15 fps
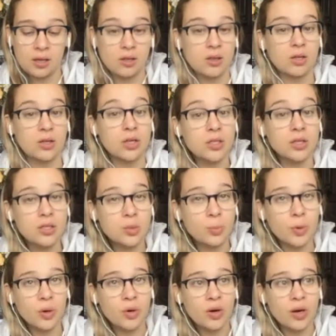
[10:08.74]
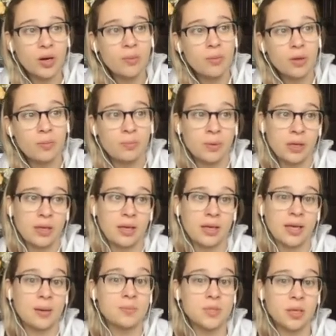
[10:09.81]
learned to program, but
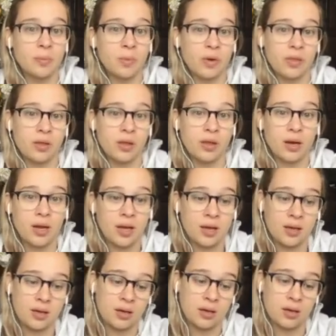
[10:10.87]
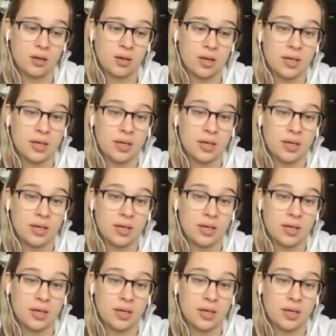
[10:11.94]
kept up with it and